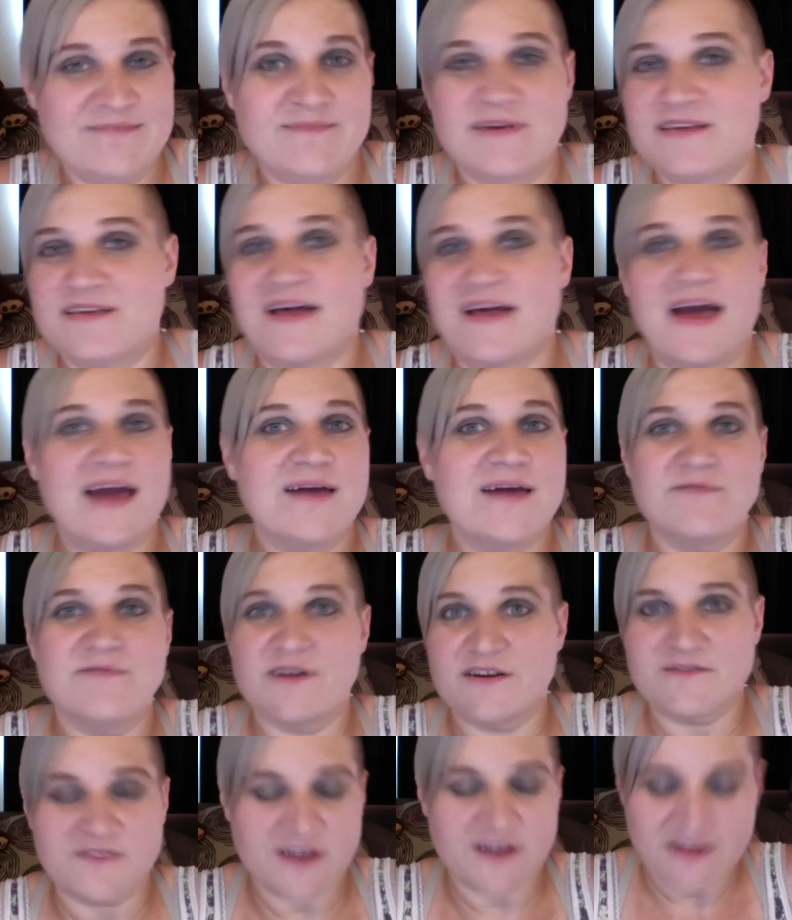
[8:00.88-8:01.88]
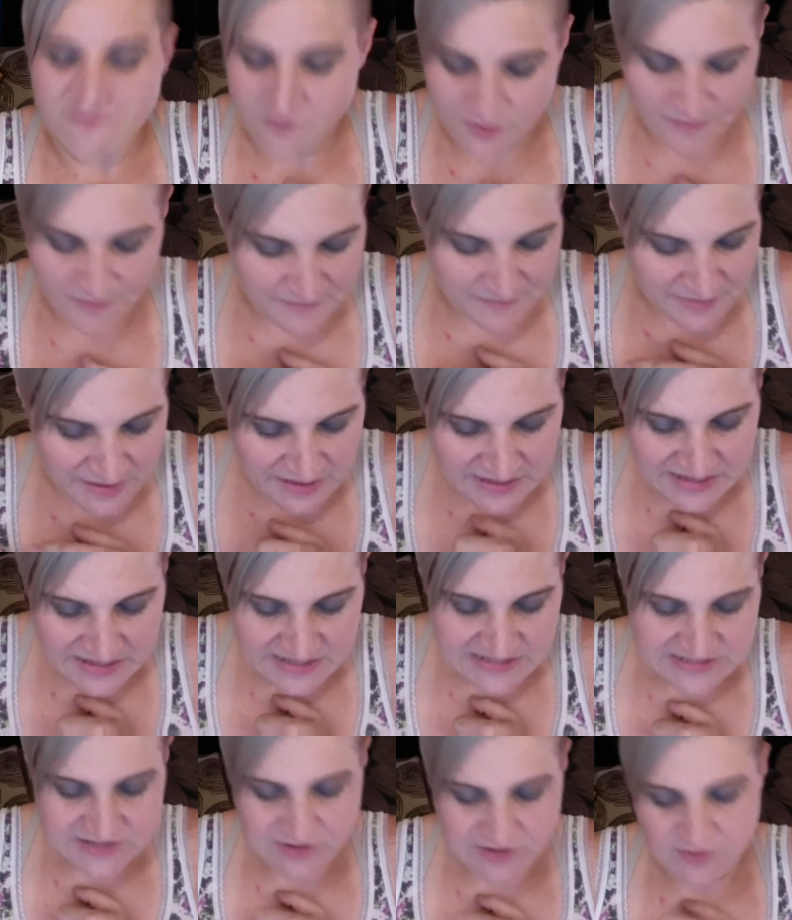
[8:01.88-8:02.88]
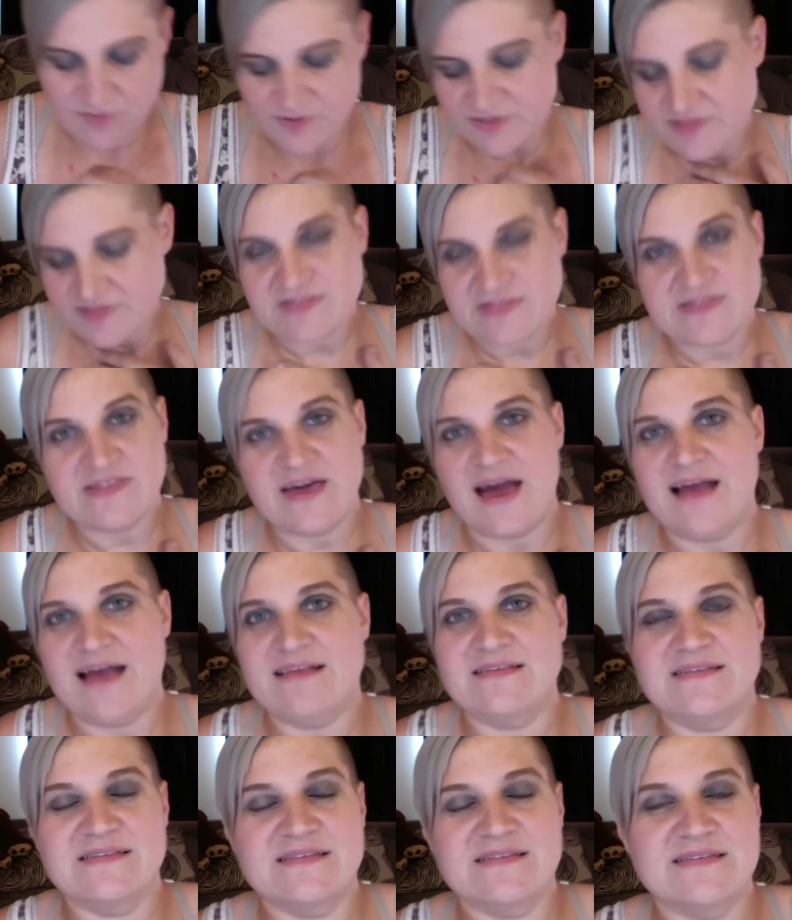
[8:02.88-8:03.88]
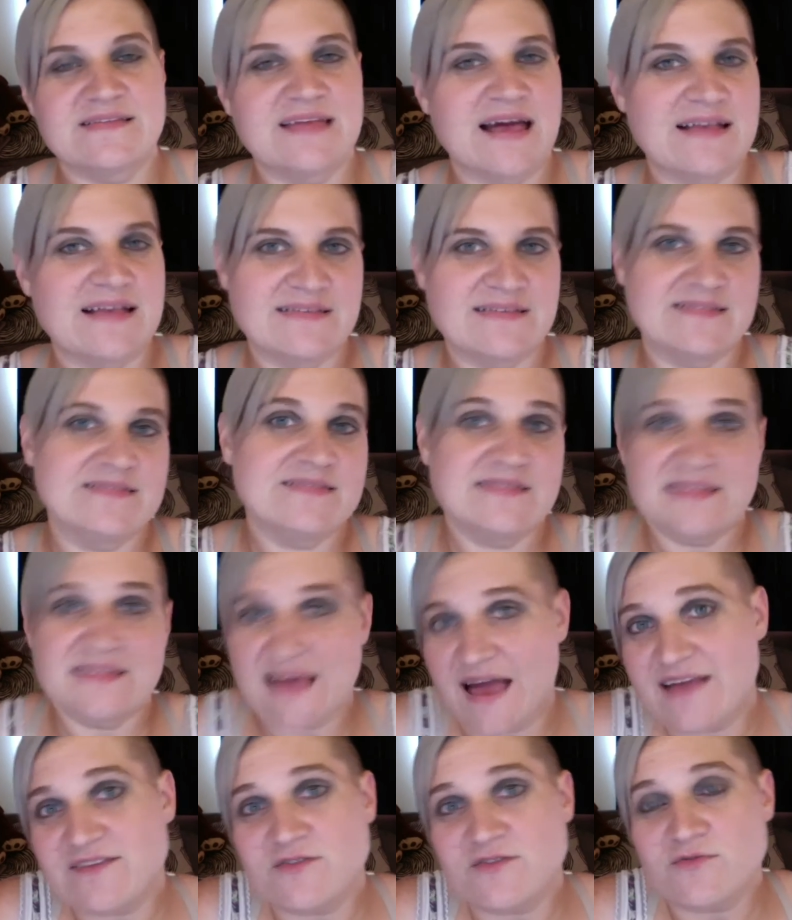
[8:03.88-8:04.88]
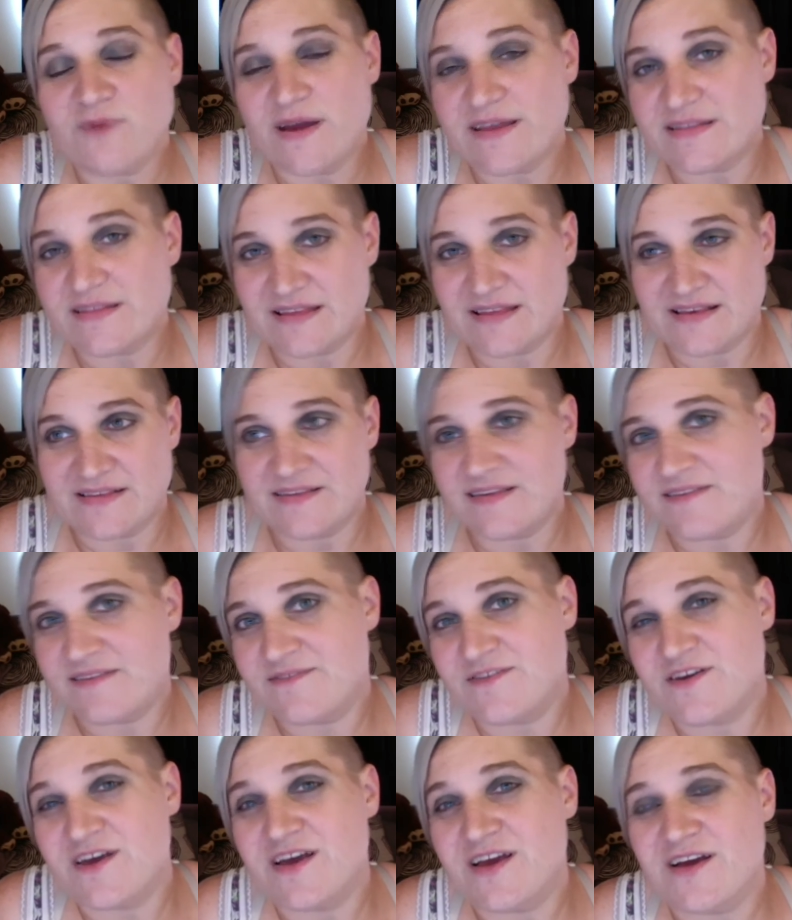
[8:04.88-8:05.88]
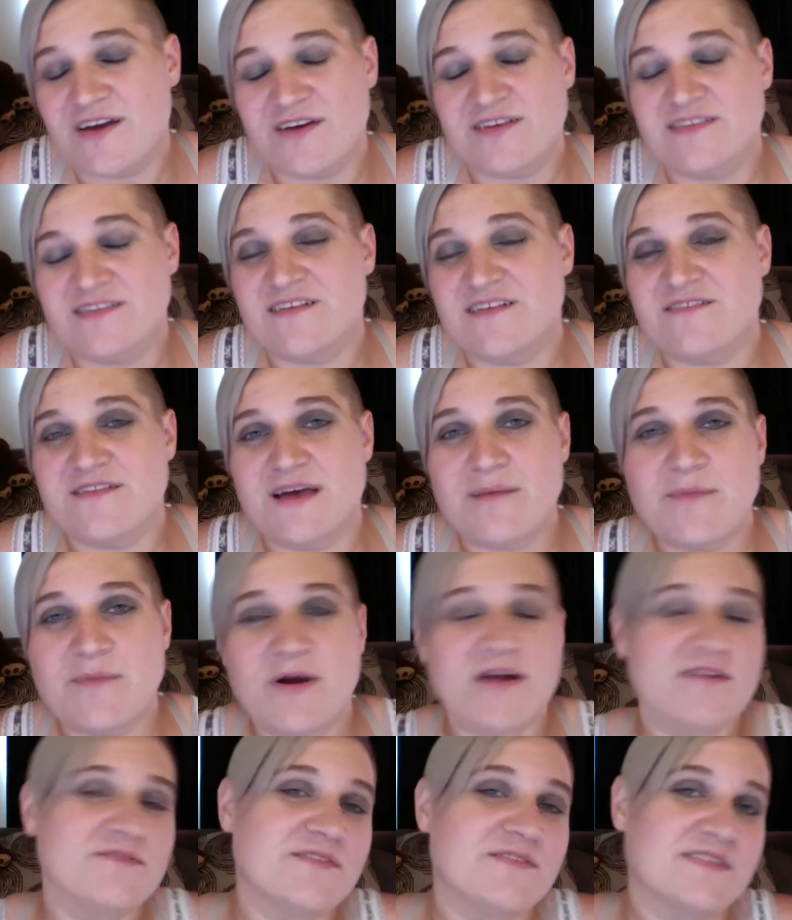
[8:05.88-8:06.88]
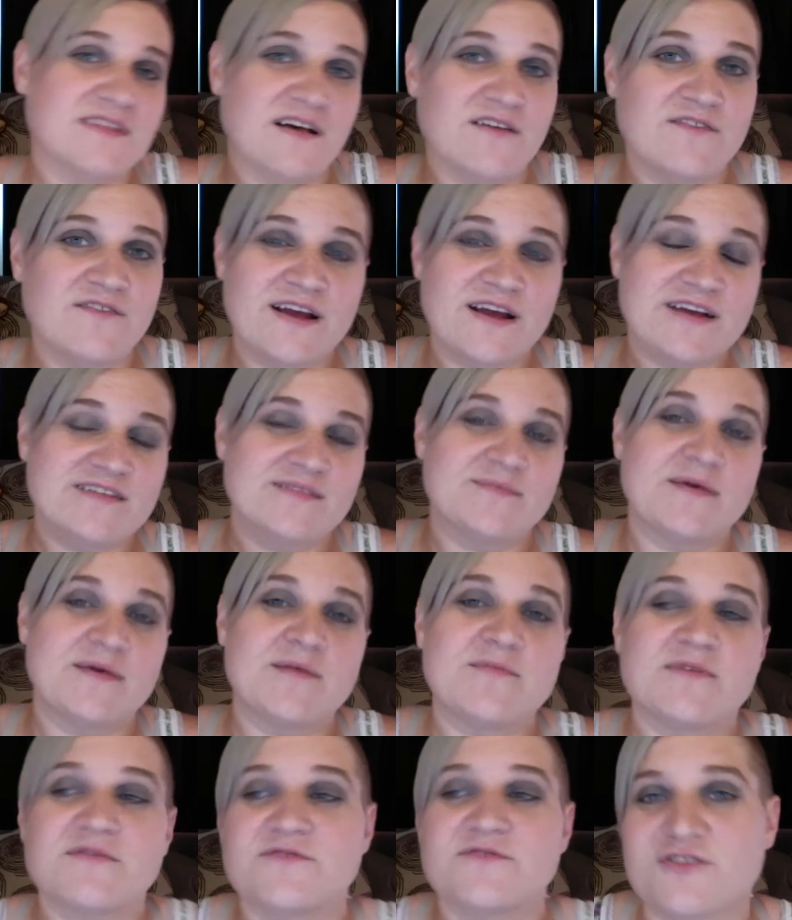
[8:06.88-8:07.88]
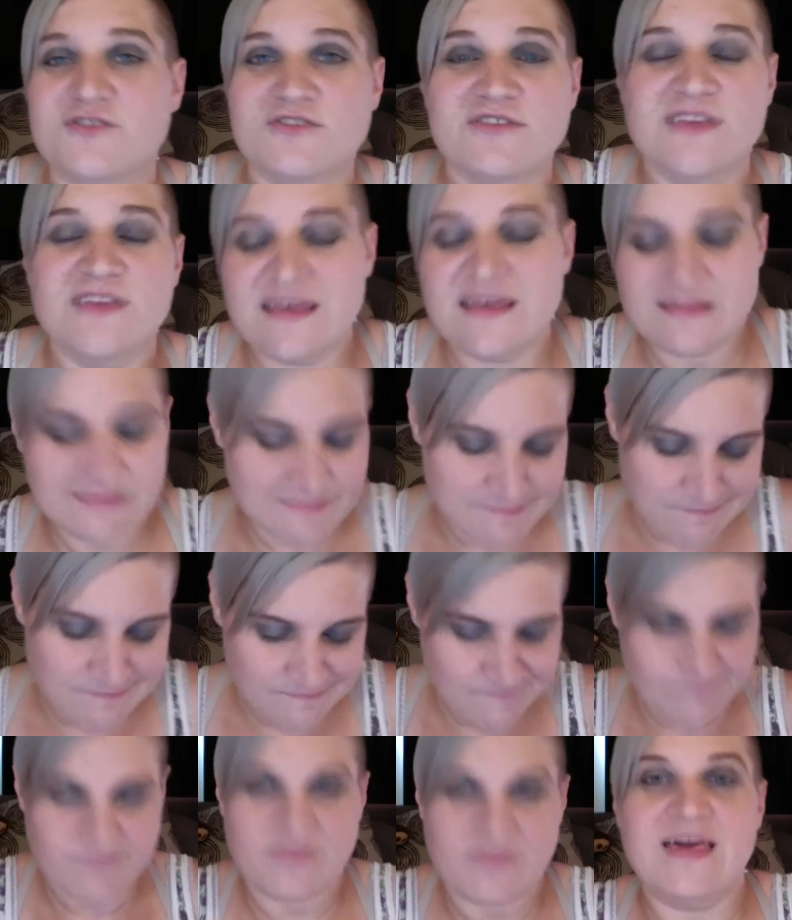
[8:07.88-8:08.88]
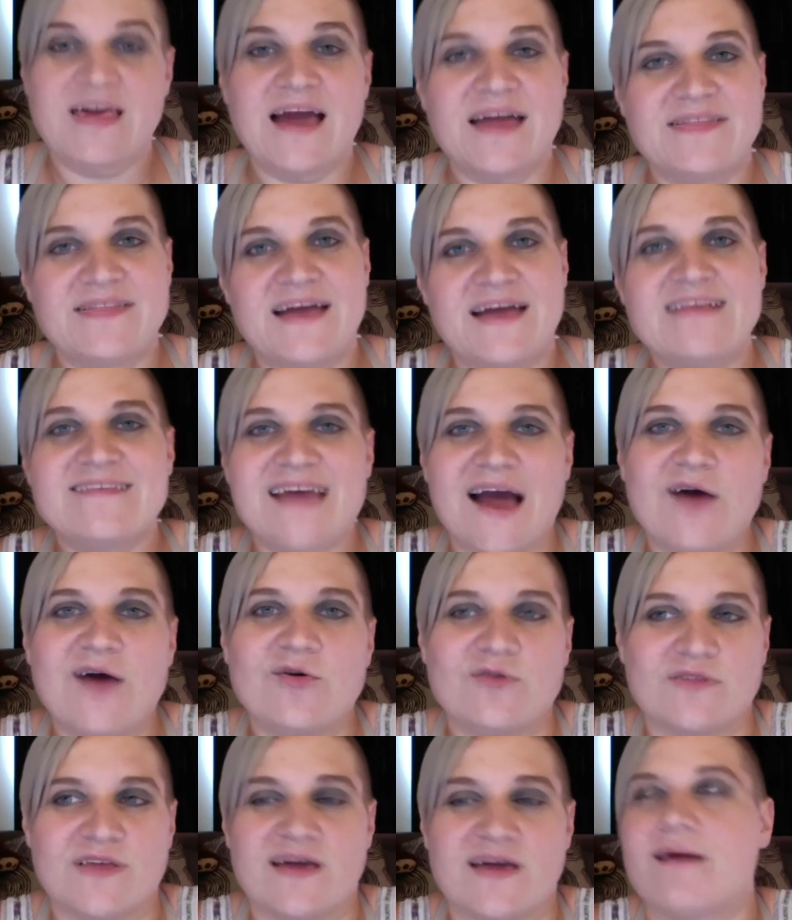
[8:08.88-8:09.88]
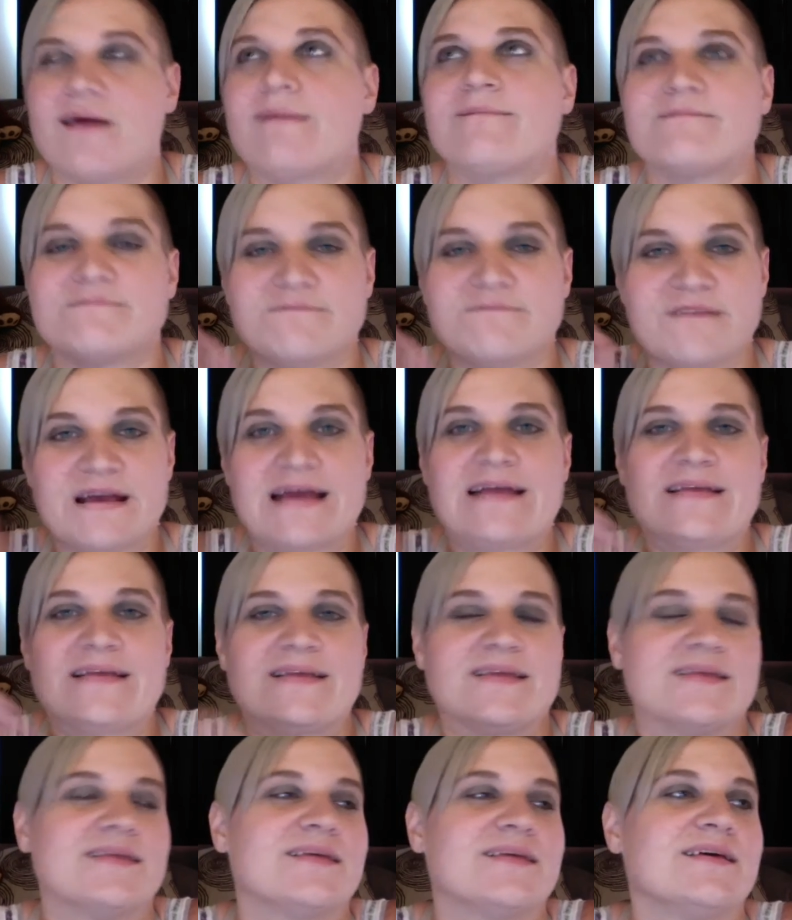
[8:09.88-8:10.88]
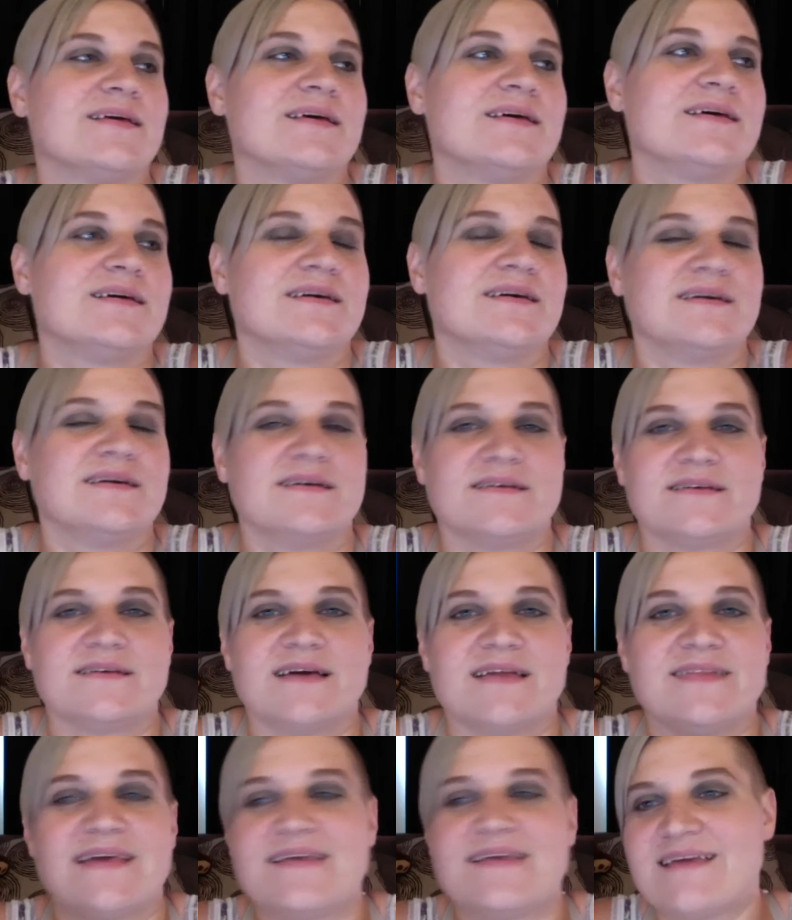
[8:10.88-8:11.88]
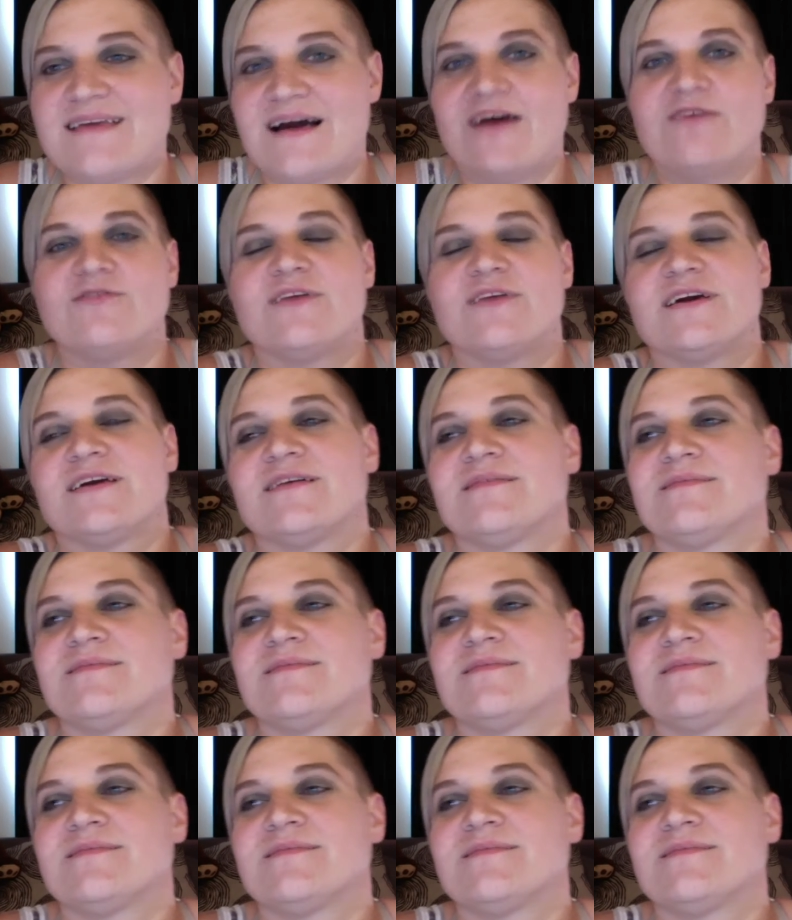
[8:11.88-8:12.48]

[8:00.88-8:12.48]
because I am very forgetful. So I do write in this, and if you can consider that part of the self-care September of journaling, got that down like freaking, got that down like